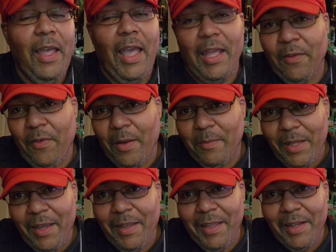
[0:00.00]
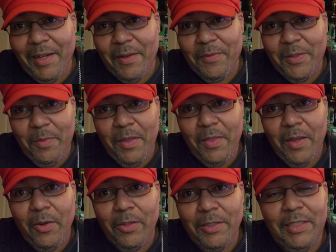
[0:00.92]
And if I'm lucky enough to be
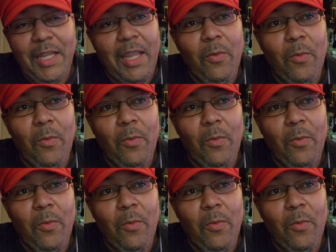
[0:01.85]
there on day